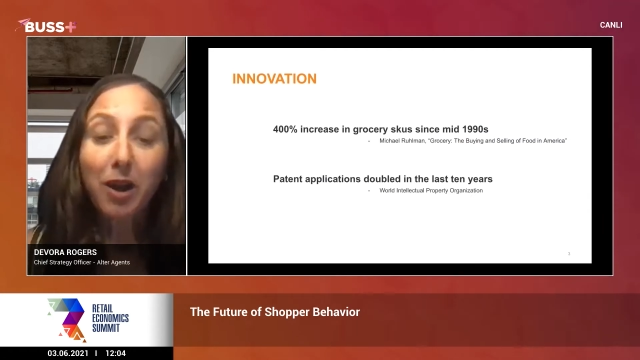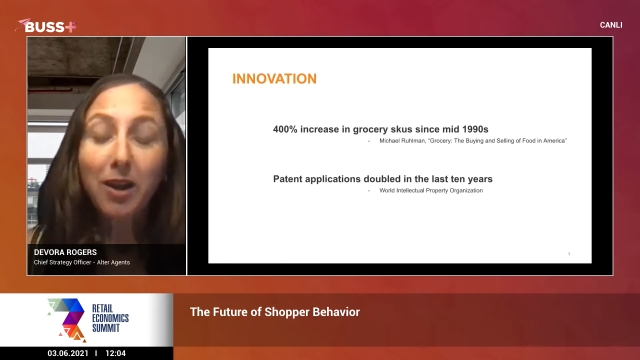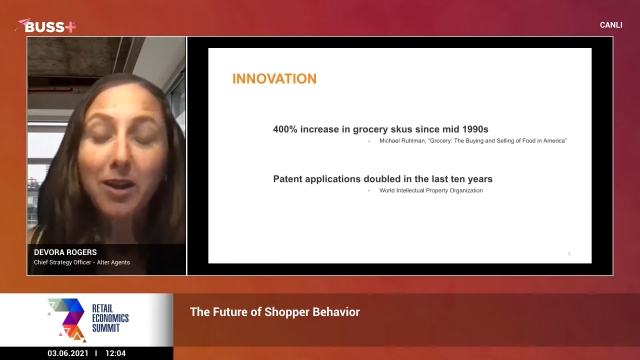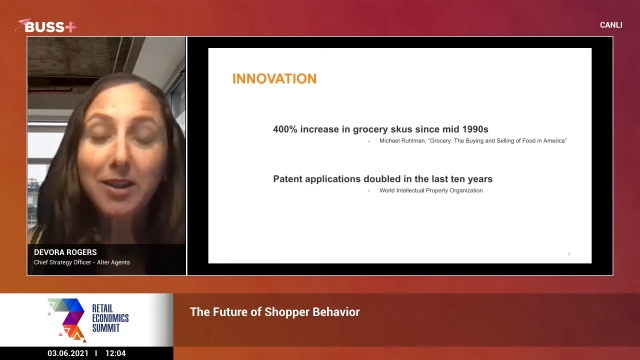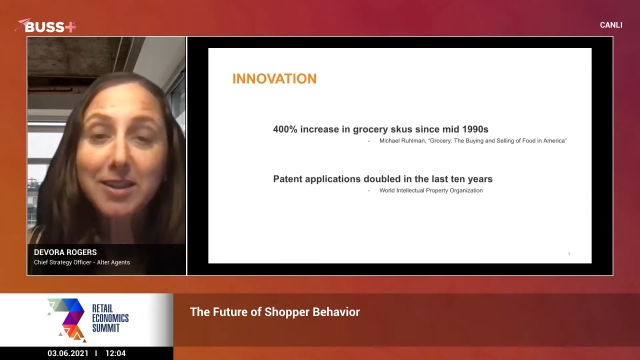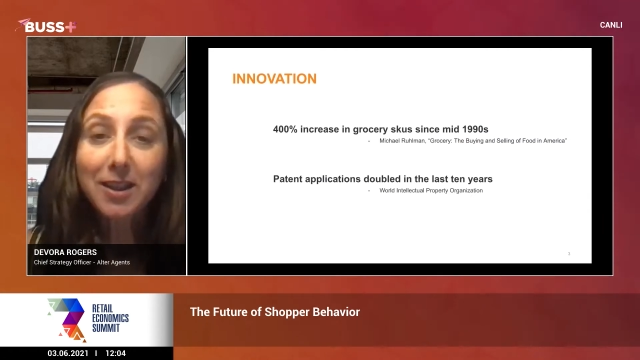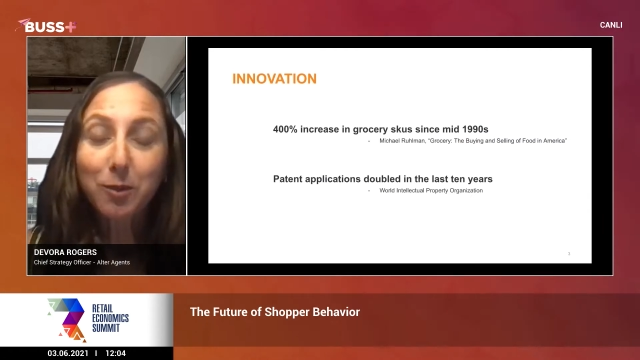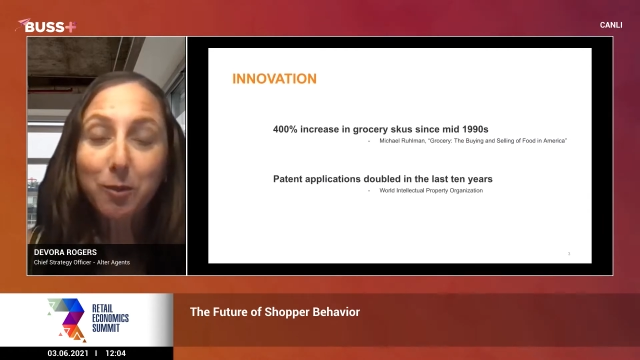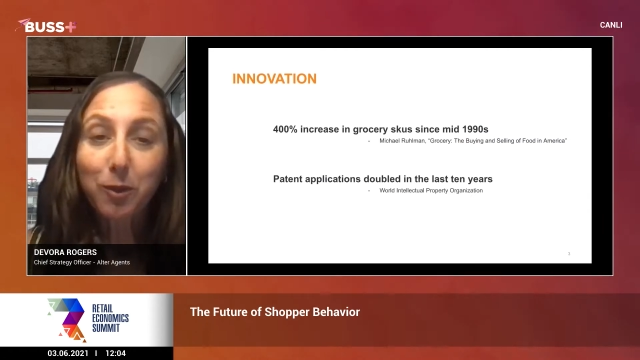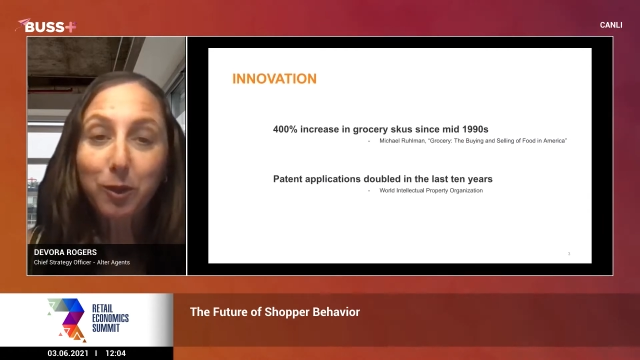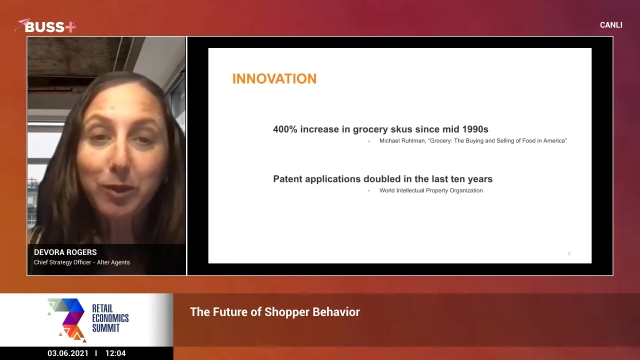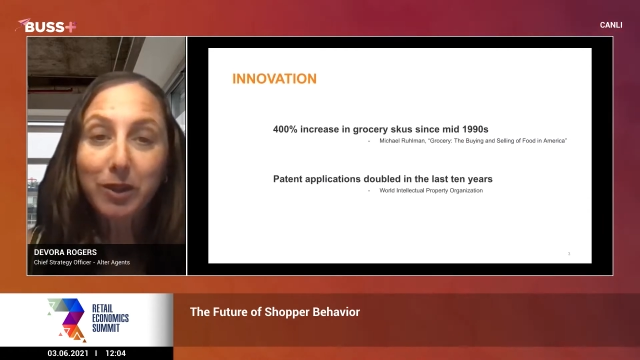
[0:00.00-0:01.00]
no
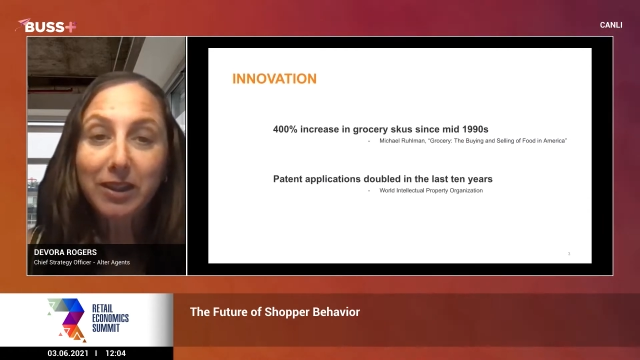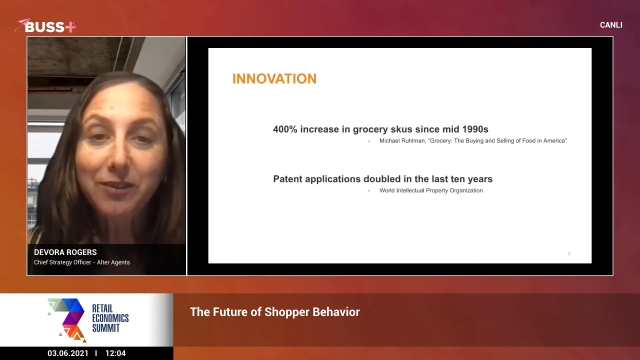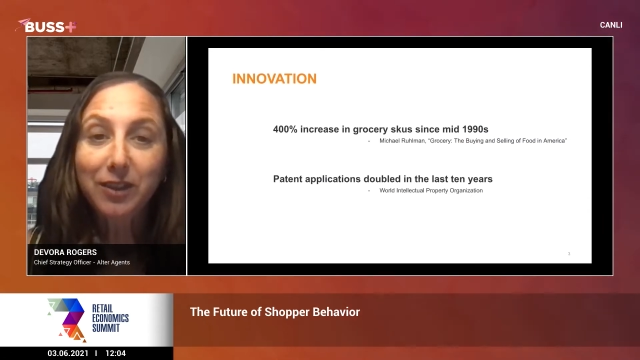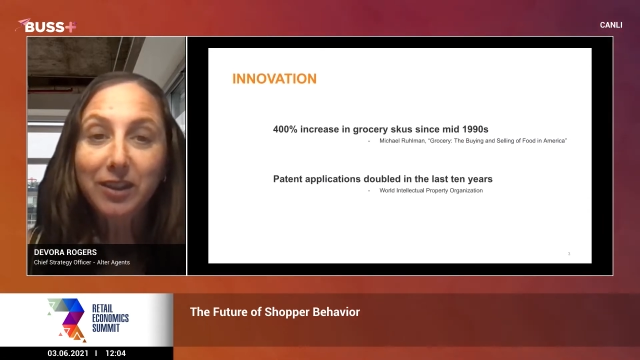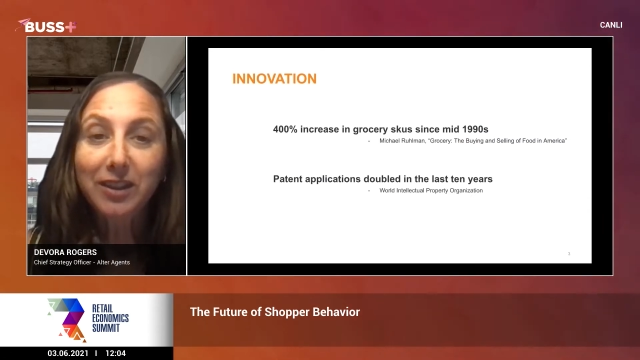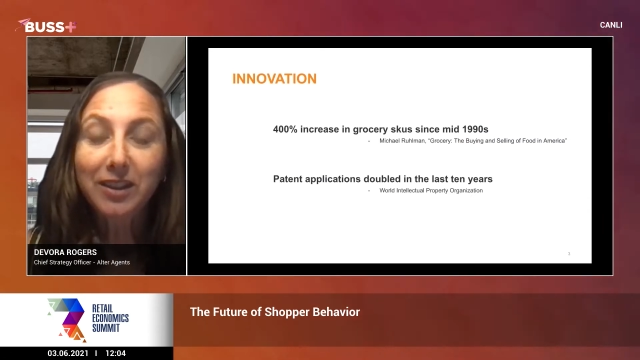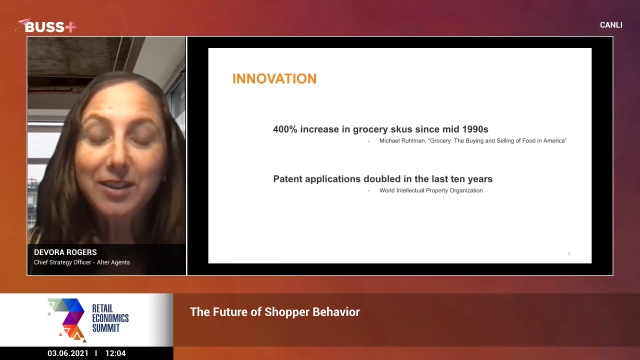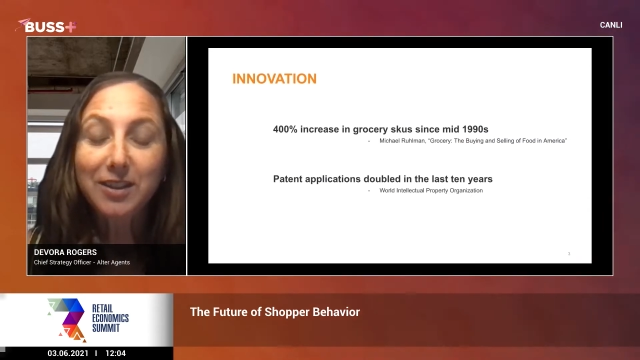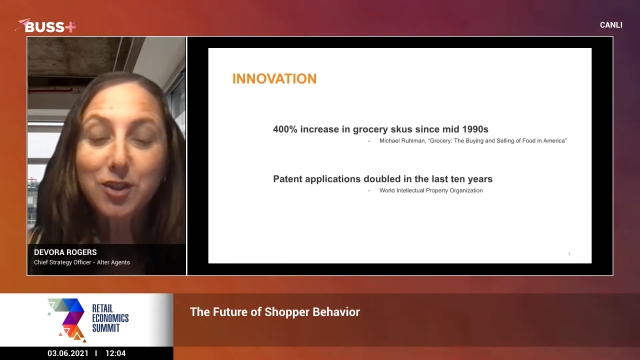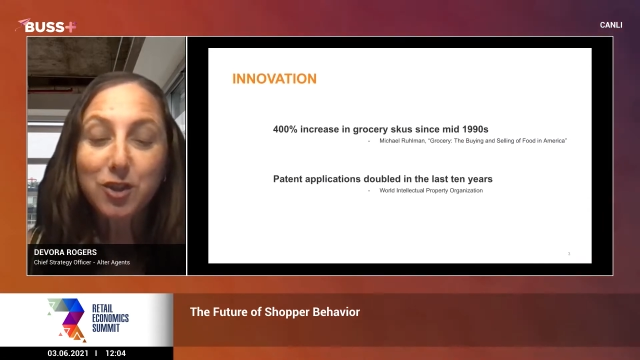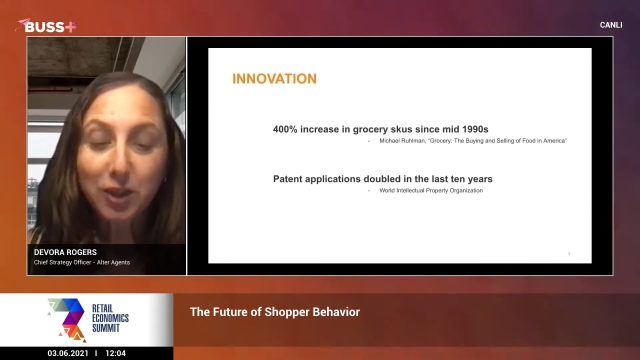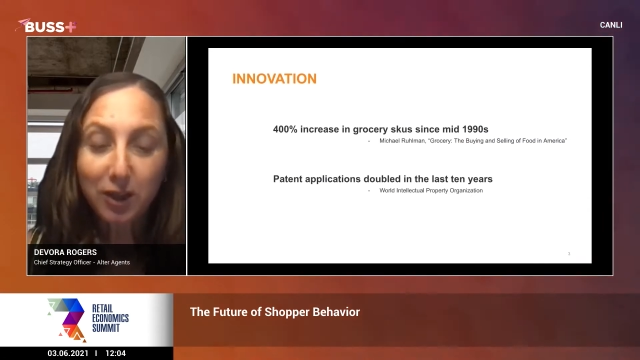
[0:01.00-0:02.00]
surprise that the world
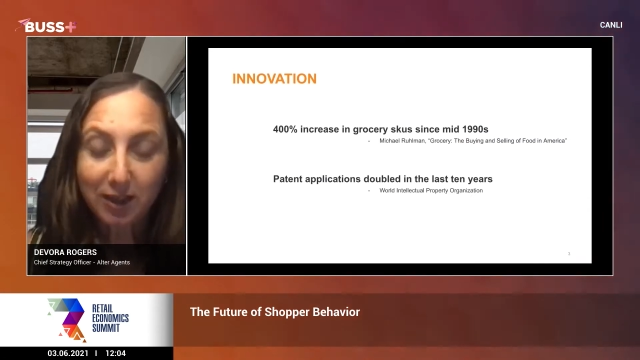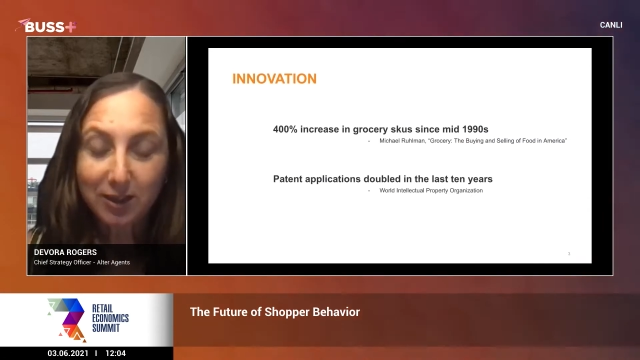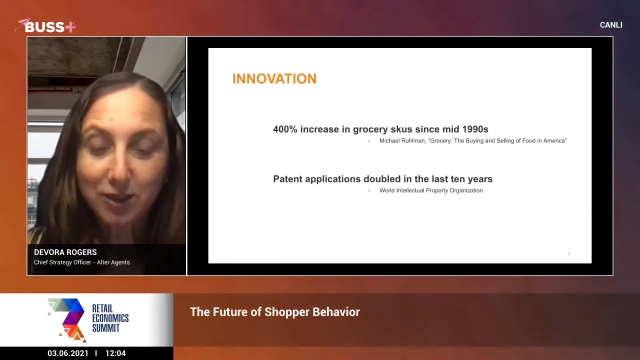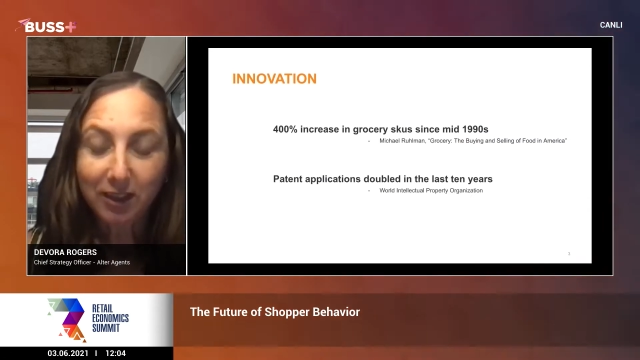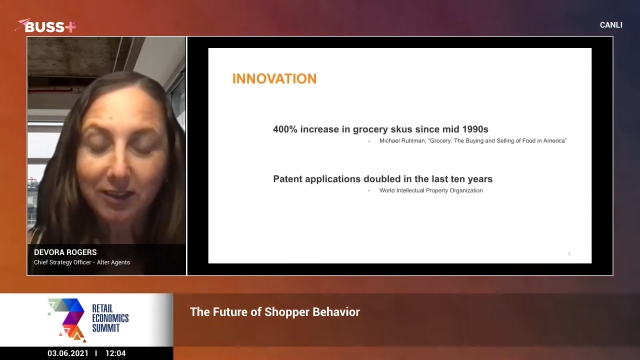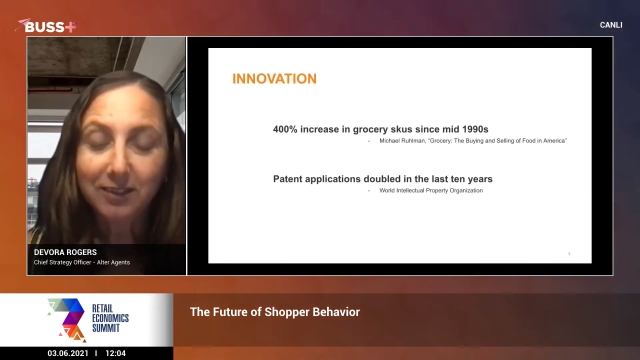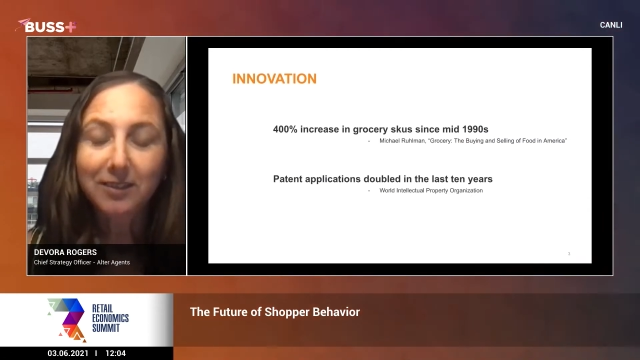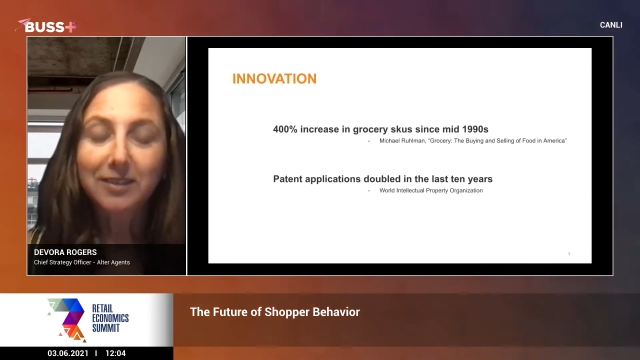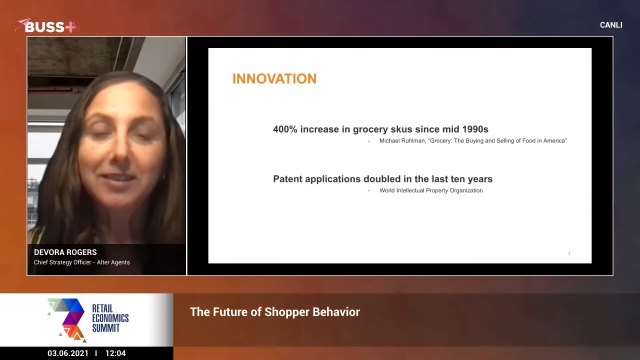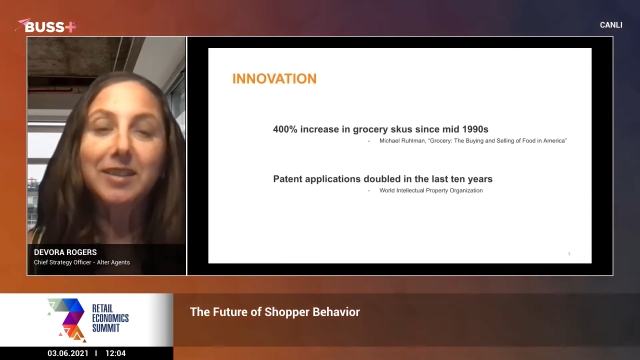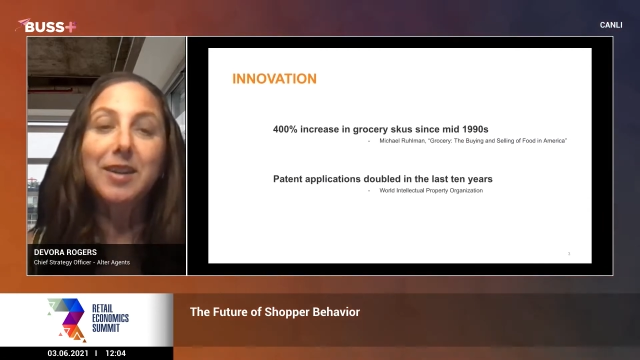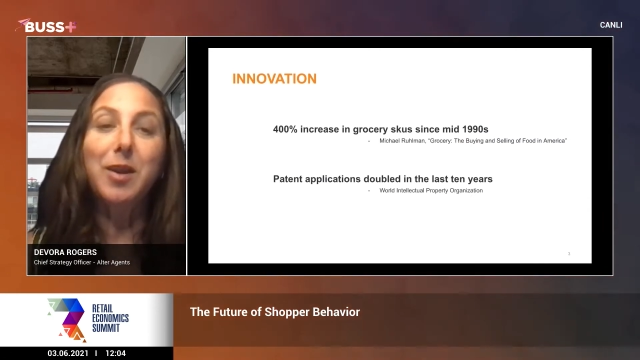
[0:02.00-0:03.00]
we live in is
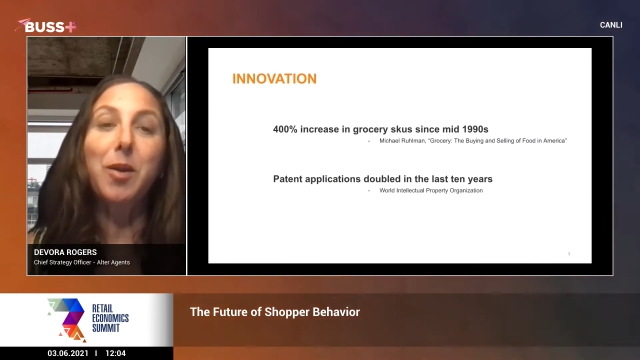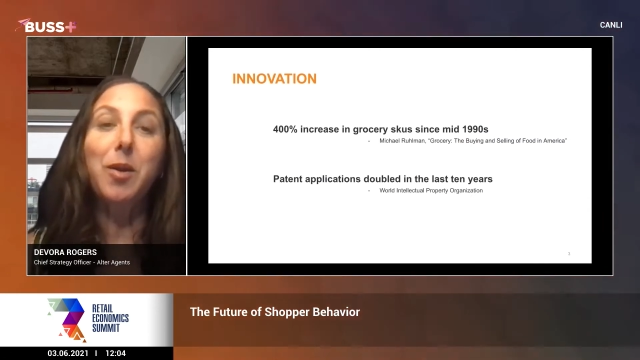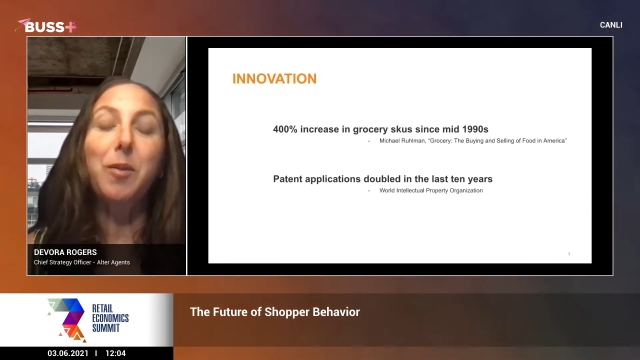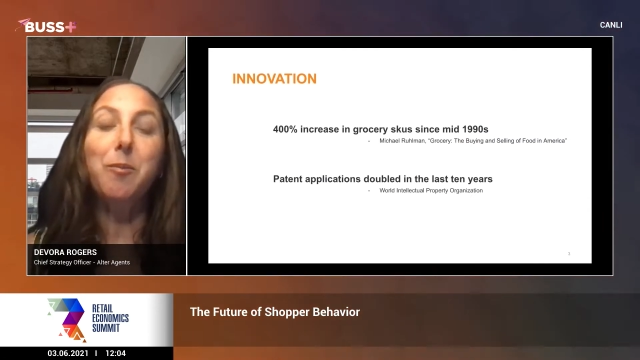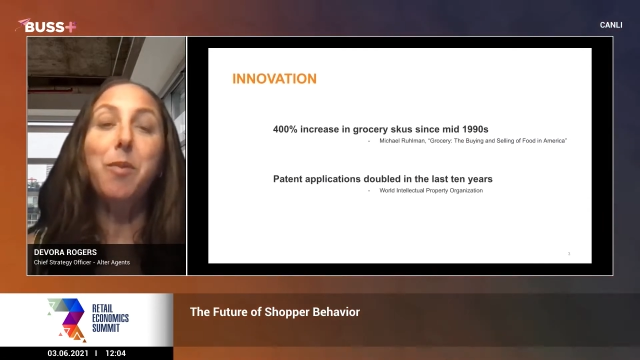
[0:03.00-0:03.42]
changing,